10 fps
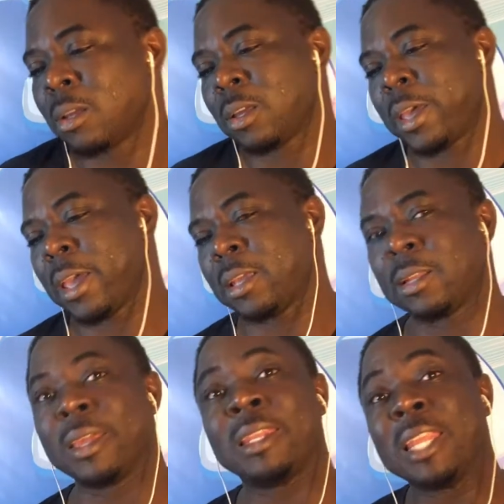And
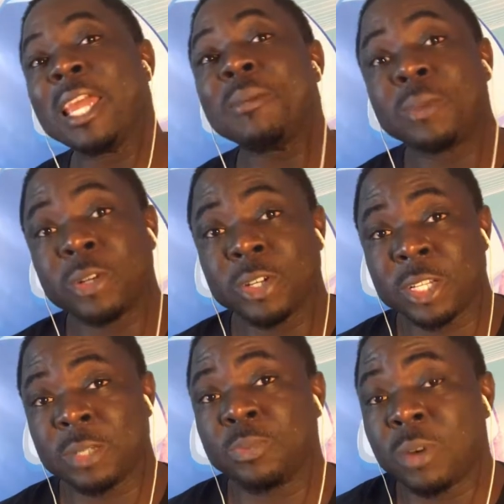a neighbor
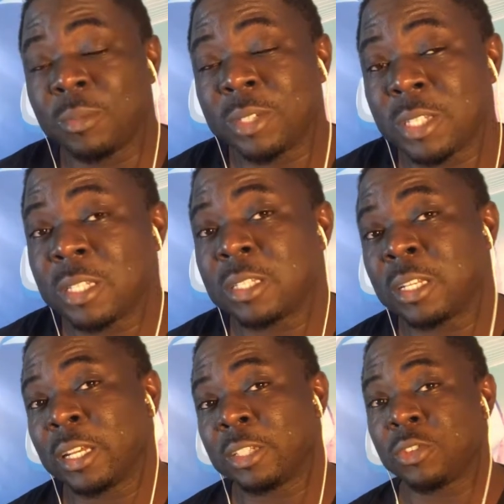is promising to
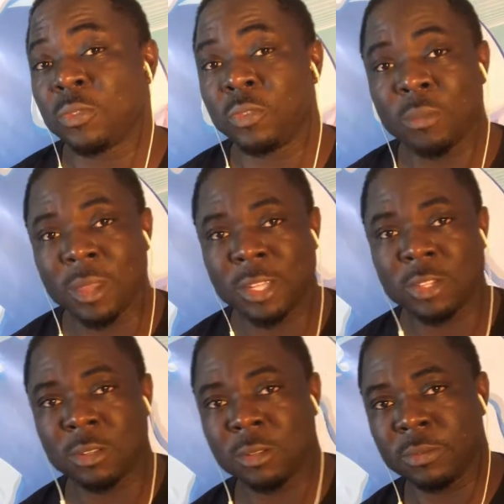get you
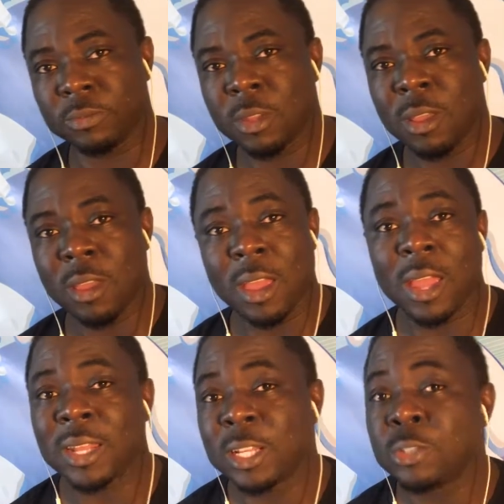information,
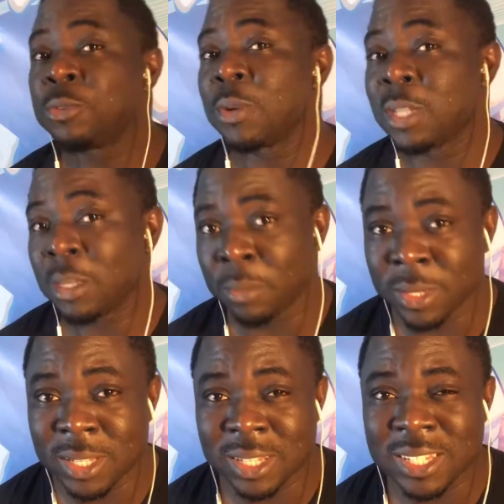and that's you running a
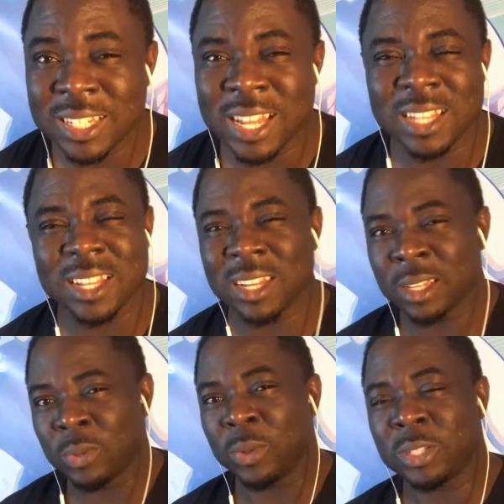business. That's not a
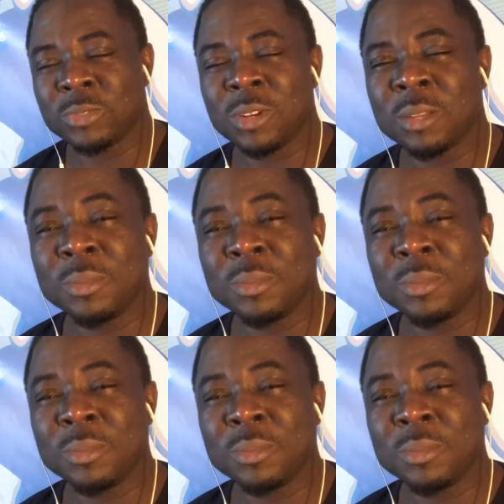good way to run a